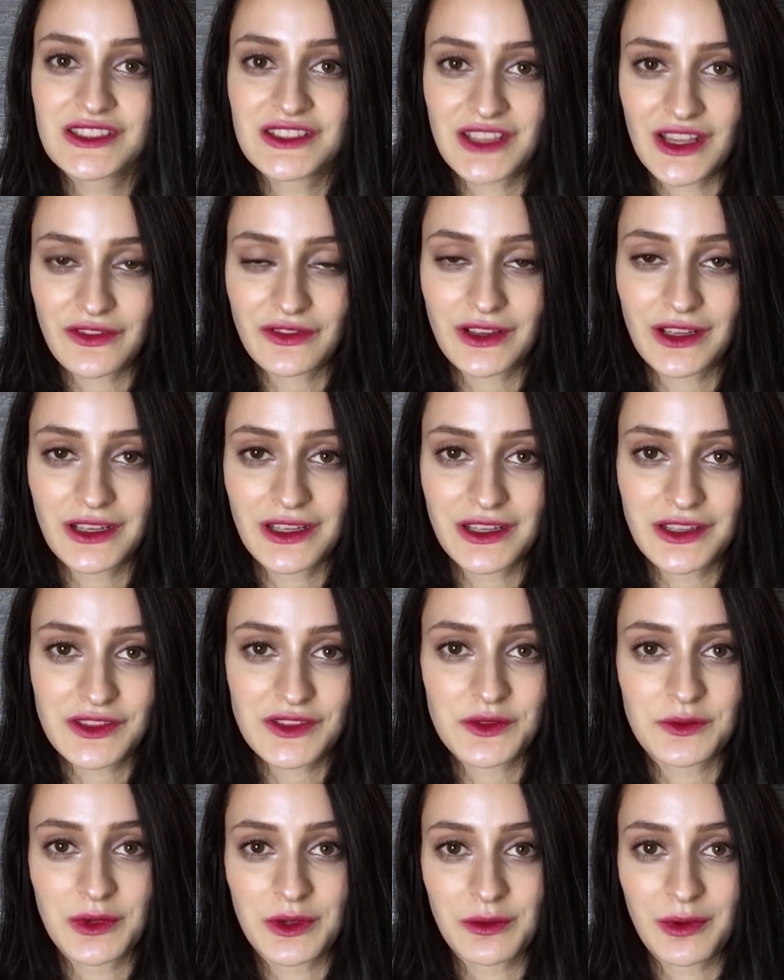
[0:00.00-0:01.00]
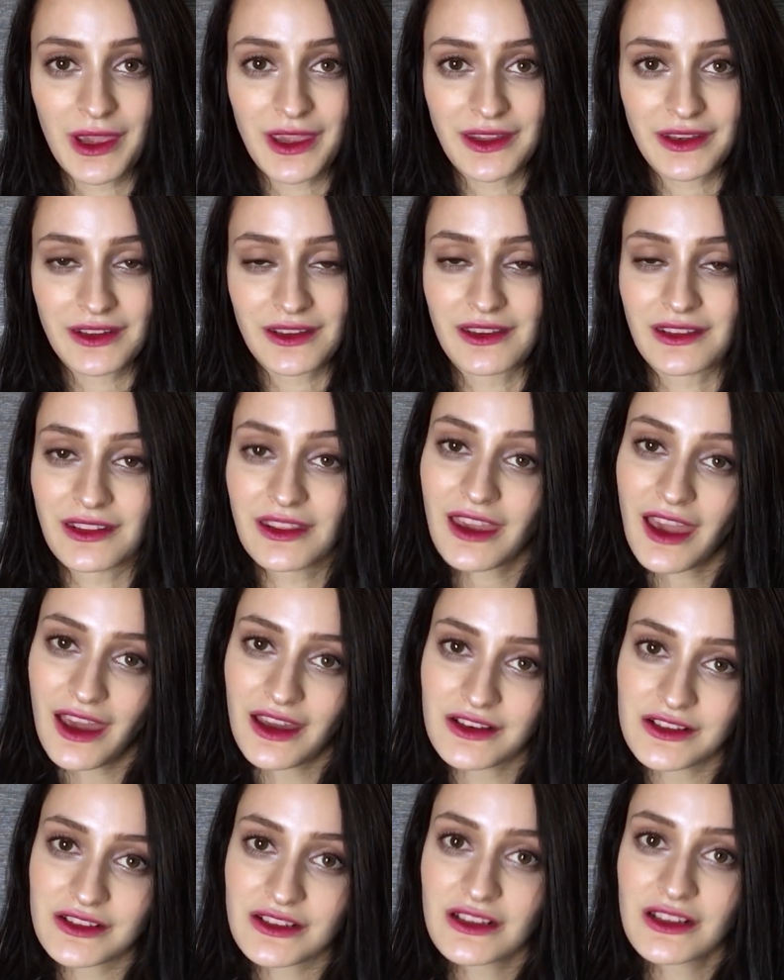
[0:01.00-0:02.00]
definitely needs to be paid in
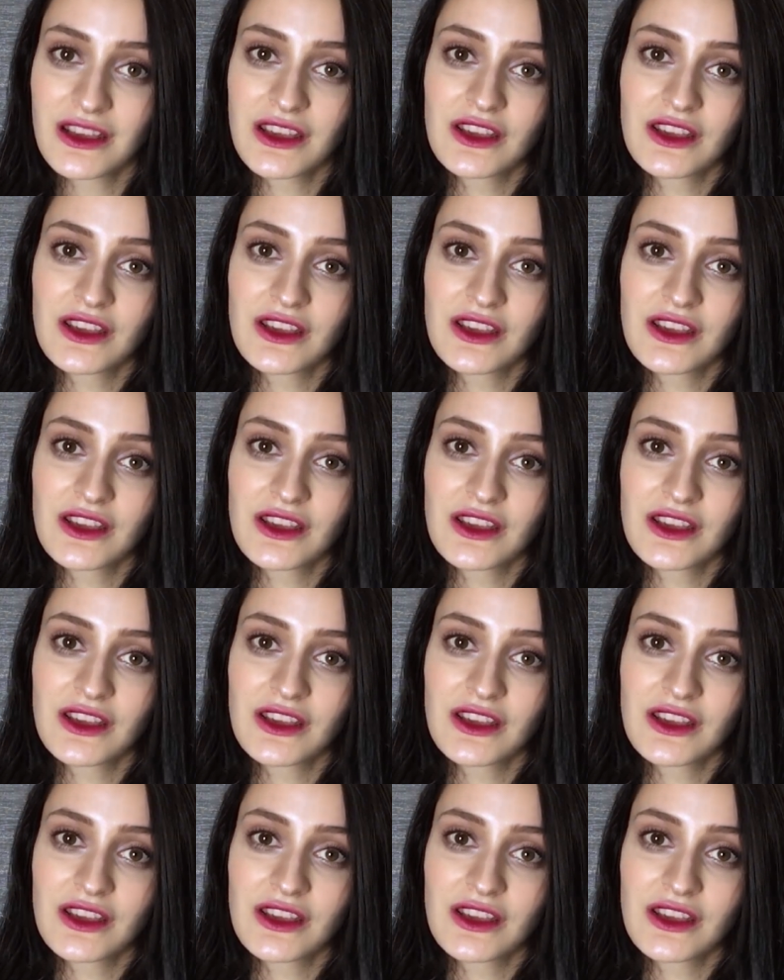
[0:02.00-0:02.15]
cash.